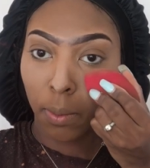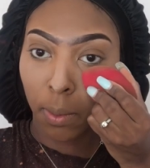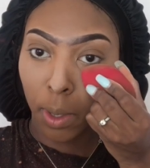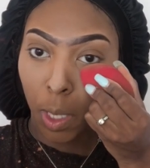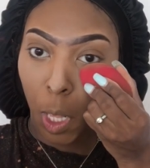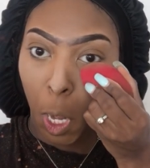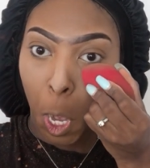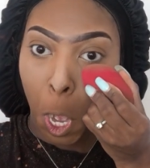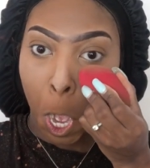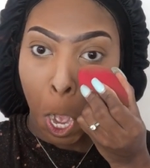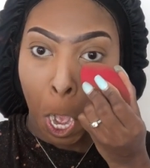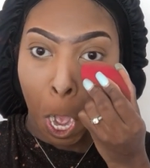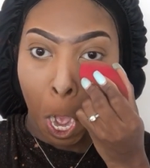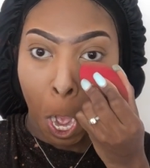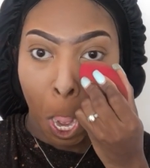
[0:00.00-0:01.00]
really
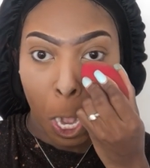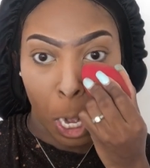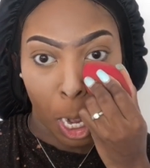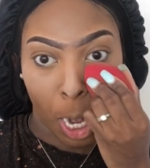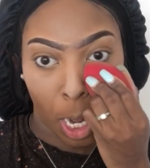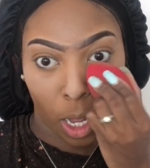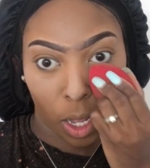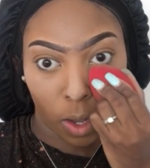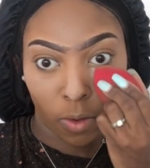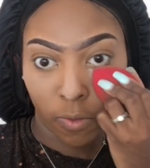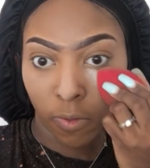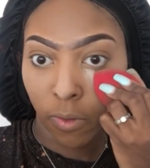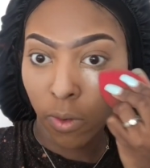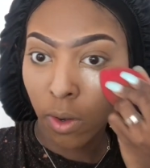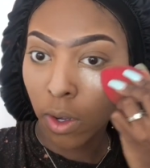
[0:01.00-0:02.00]
like a
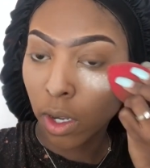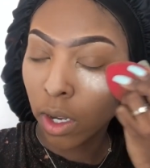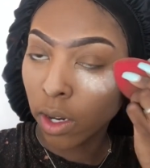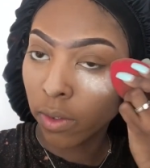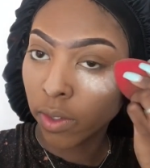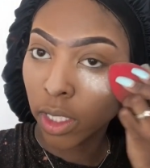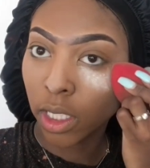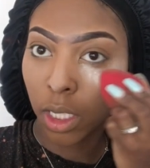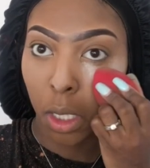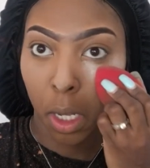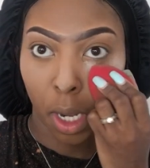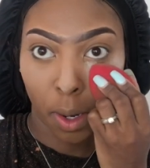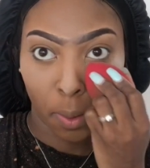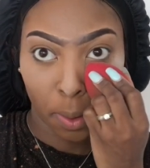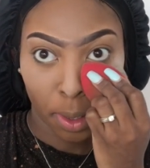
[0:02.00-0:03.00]
full coverage
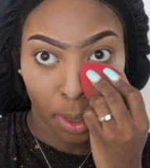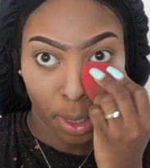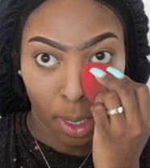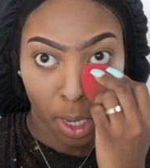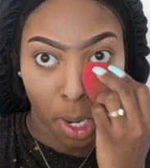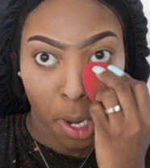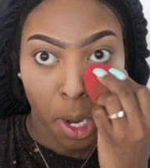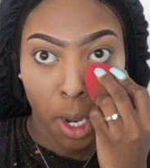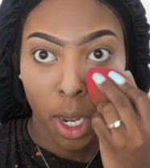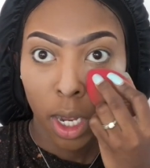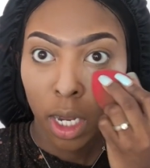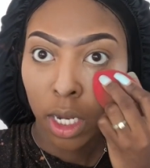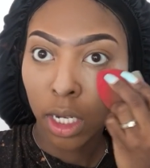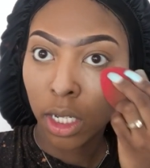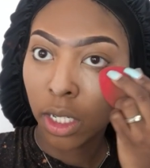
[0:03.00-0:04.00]
look. I really
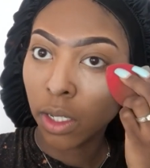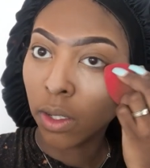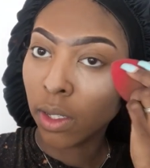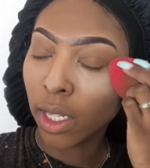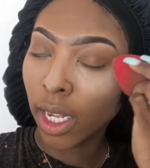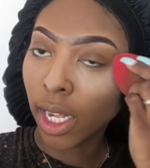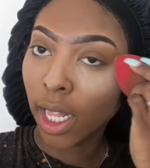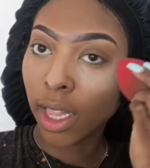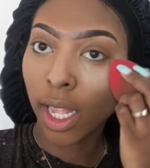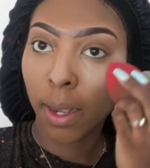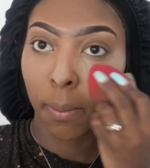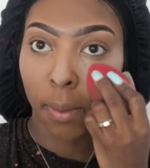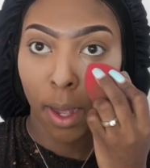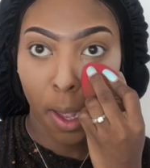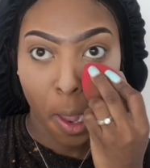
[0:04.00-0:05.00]
do. Like, I
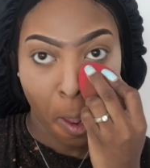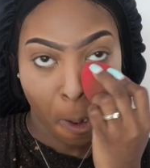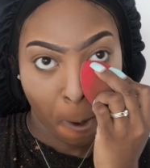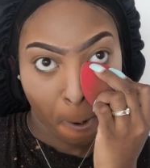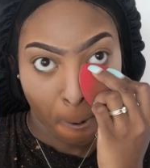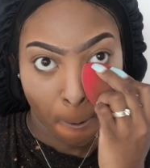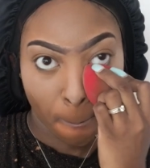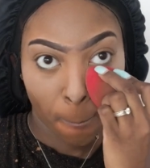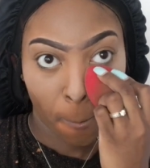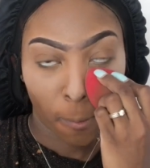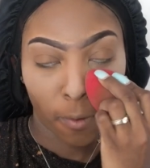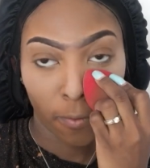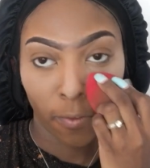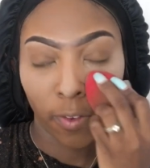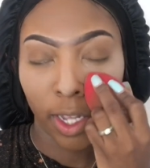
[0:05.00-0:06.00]
like my
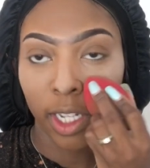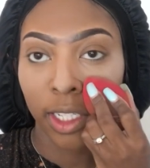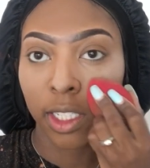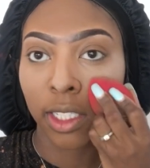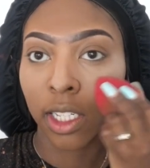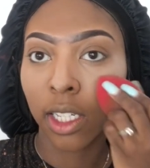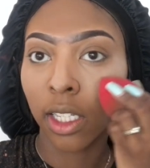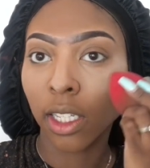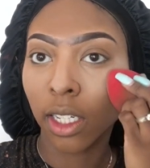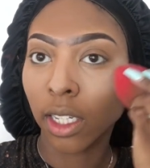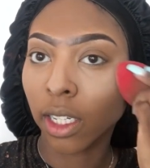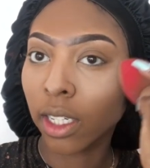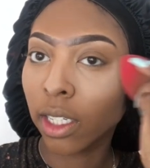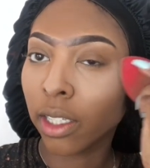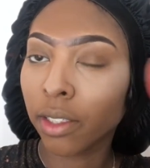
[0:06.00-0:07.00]
face to
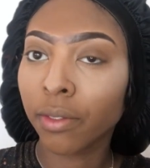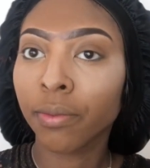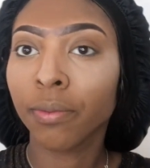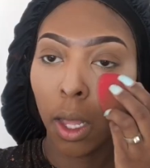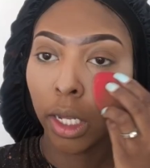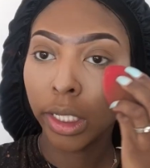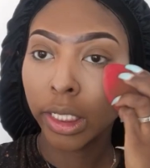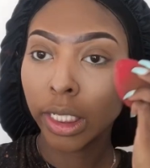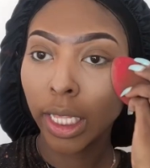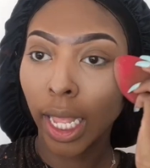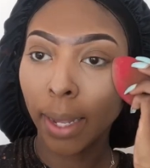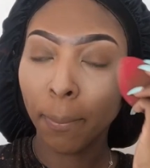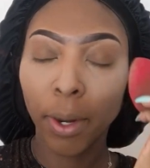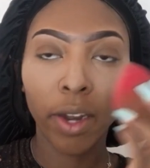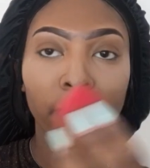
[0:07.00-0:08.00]
look just
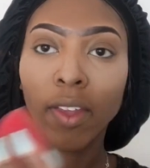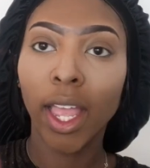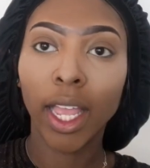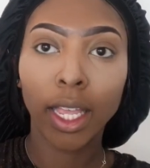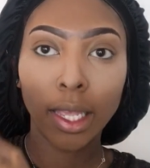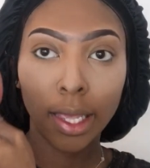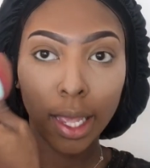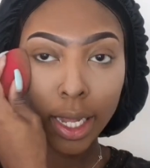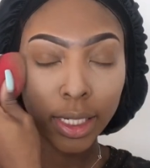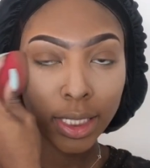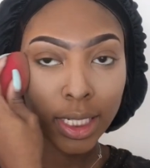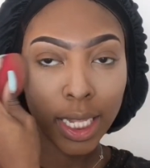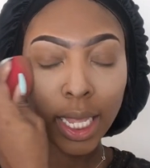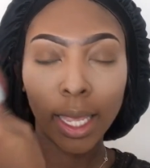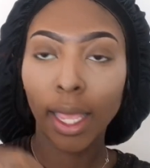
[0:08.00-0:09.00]
like
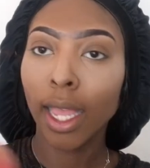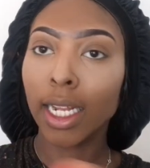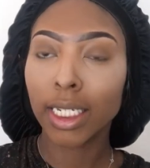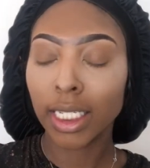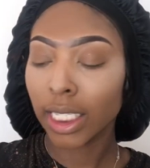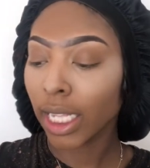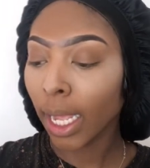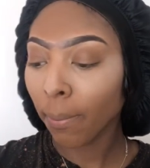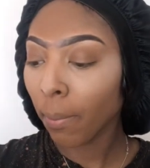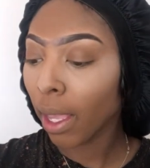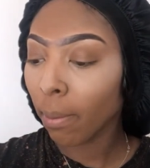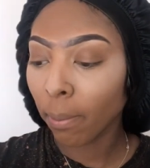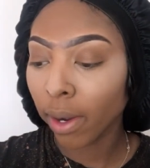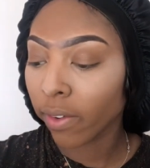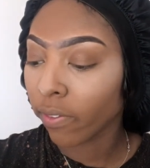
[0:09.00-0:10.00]
perfect. I just like
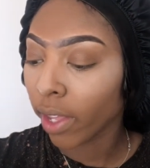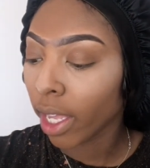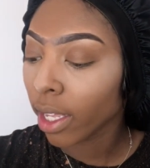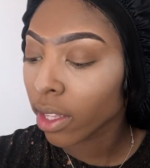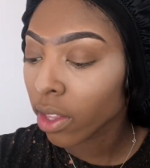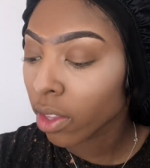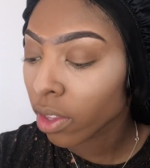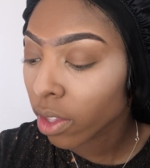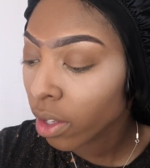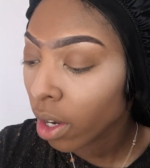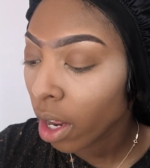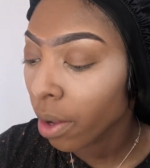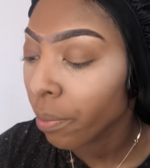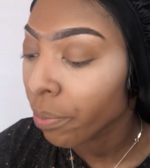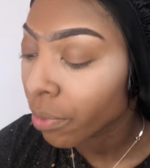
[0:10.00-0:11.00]
being perfect, you
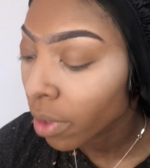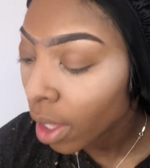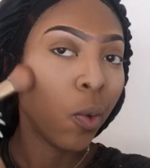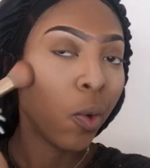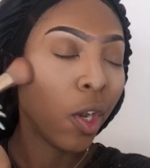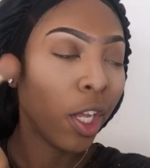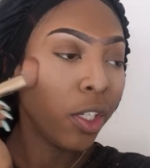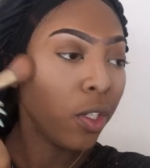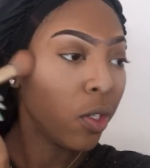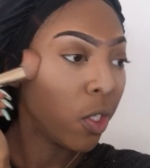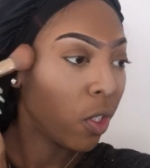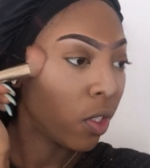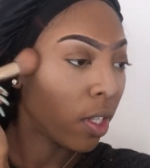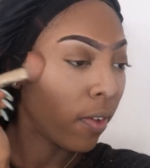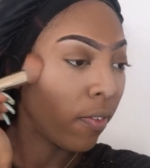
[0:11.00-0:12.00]
know? I
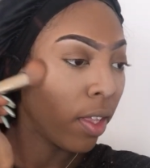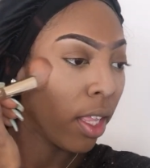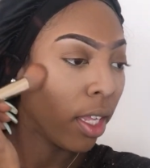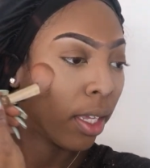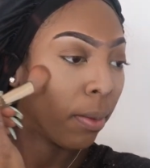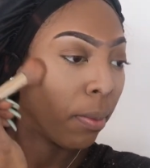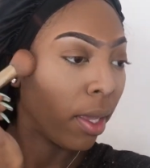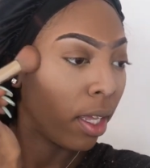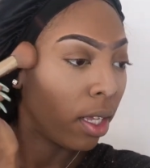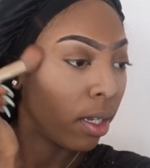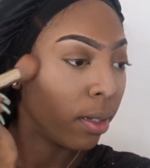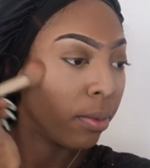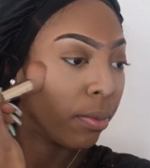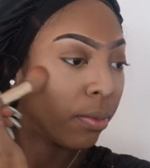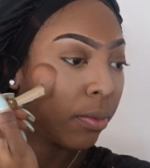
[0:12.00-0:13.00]
feel like in
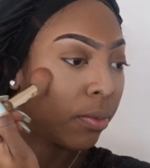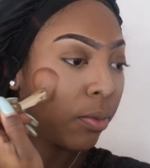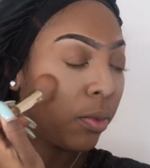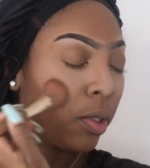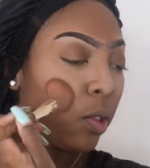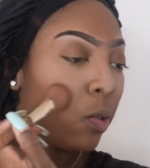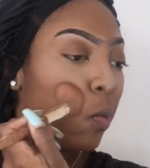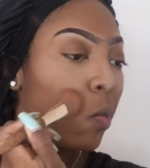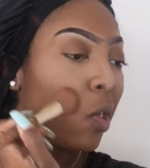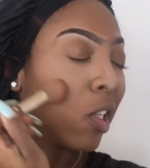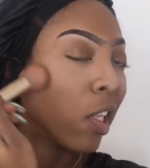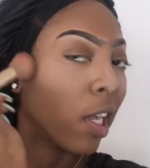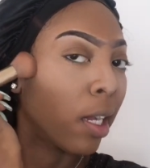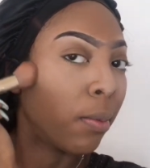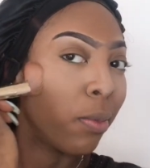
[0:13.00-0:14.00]
makeup, when you
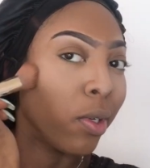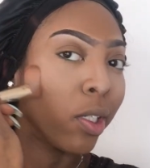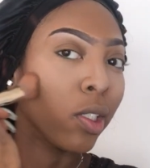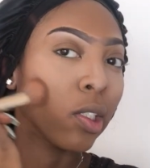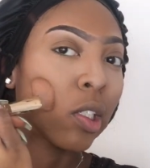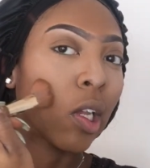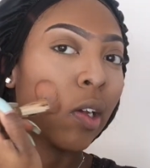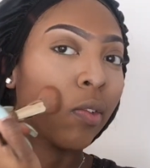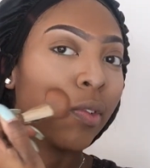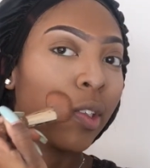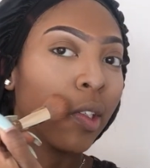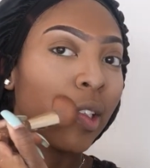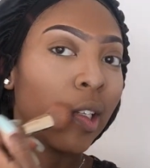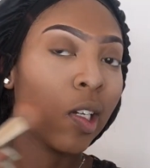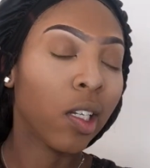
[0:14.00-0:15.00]
want like a more
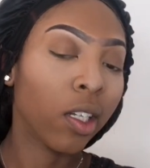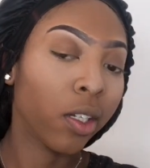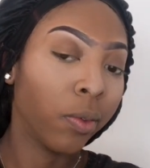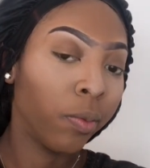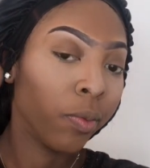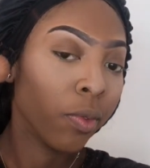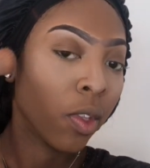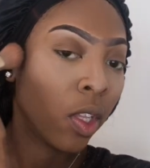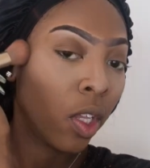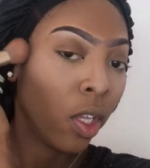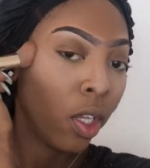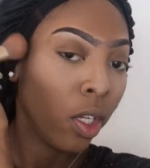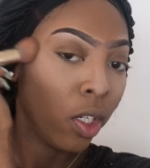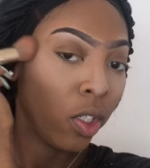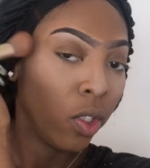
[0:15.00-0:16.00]
softer look,
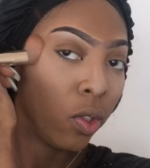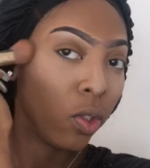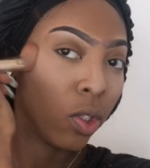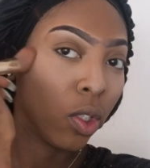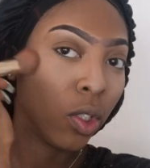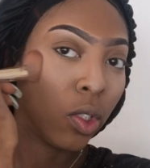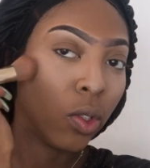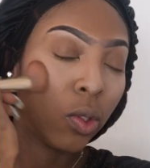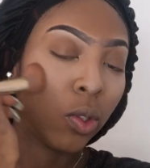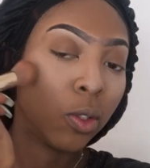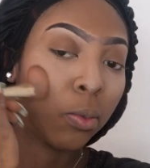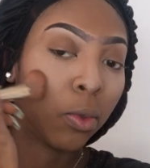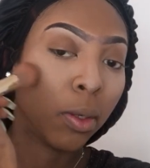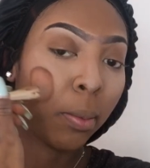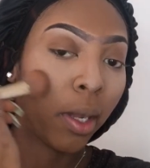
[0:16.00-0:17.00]
you should
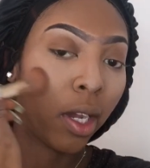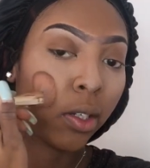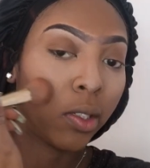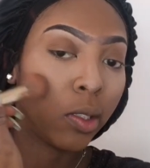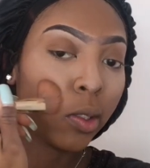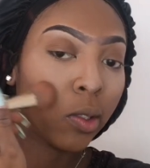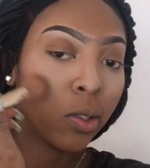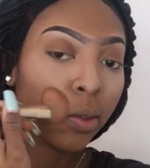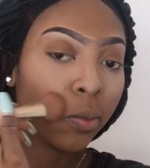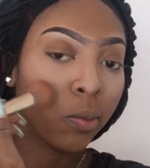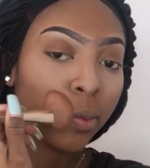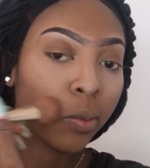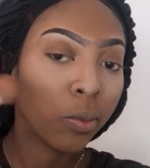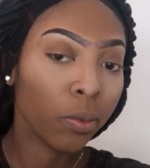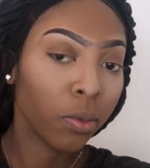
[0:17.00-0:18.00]
use more powders.
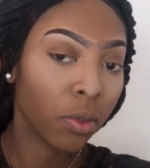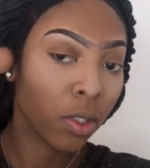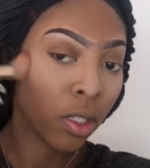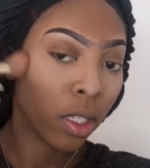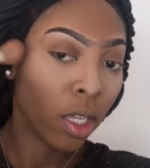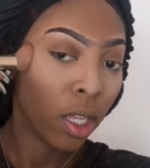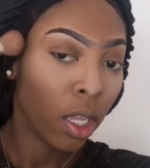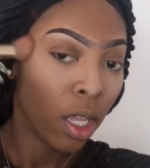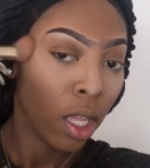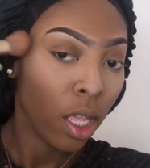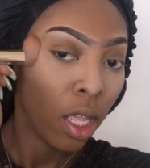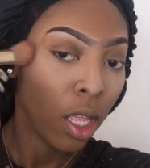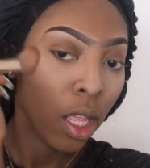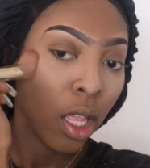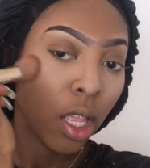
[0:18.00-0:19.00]

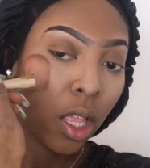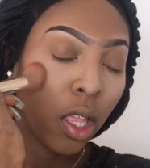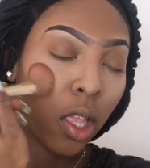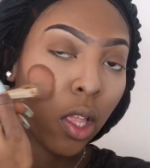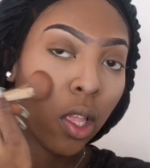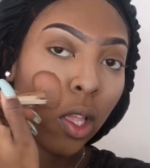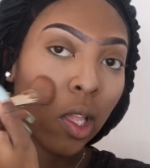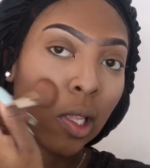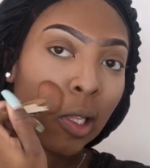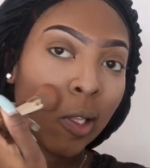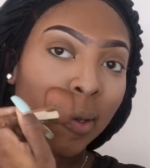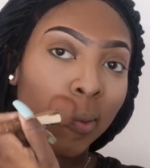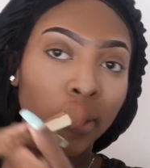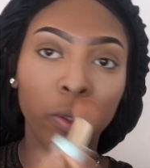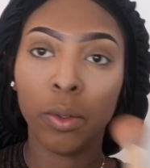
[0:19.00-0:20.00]
And
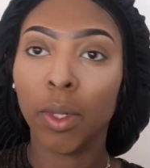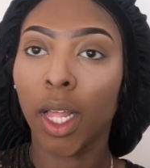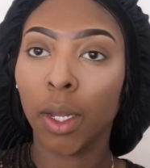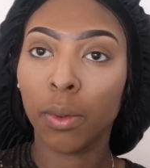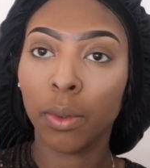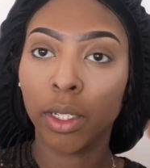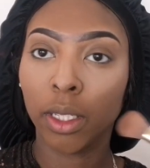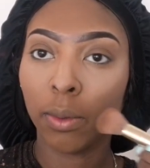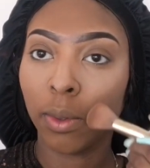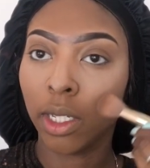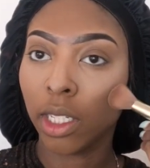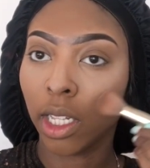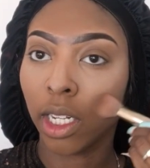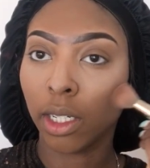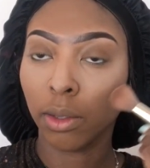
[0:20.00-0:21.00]
then when you like really
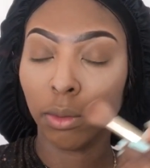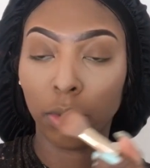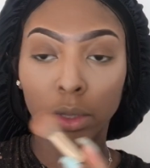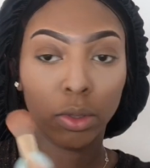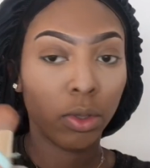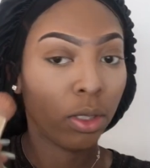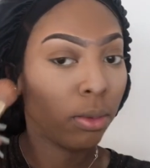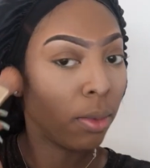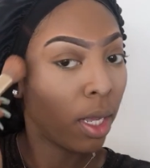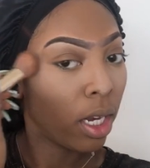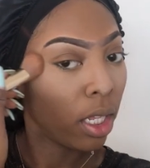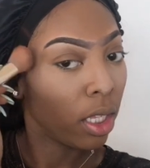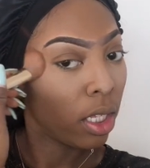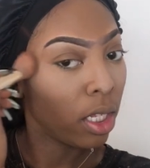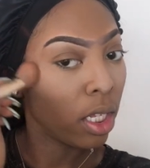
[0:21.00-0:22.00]
want like a real
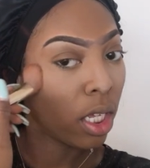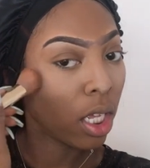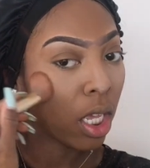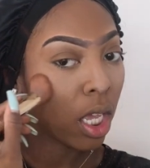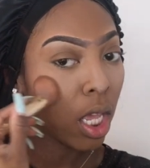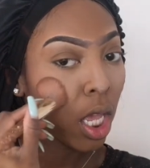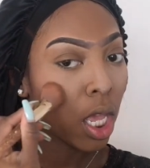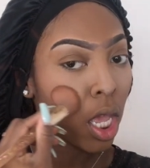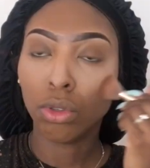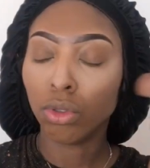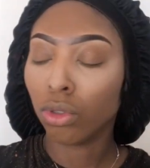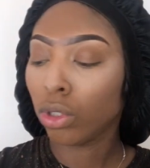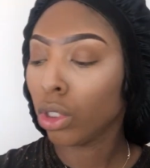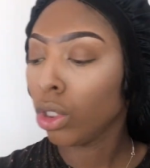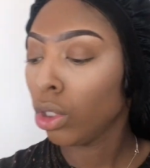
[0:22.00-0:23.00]
dramatic look,
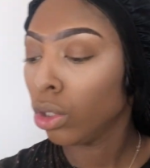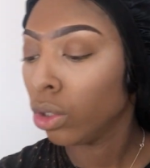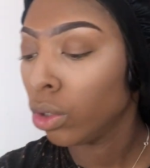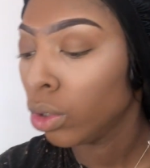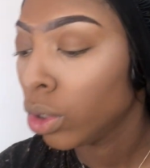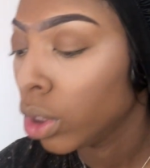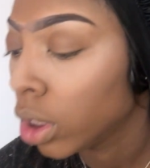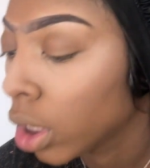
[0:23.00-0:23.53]
you should use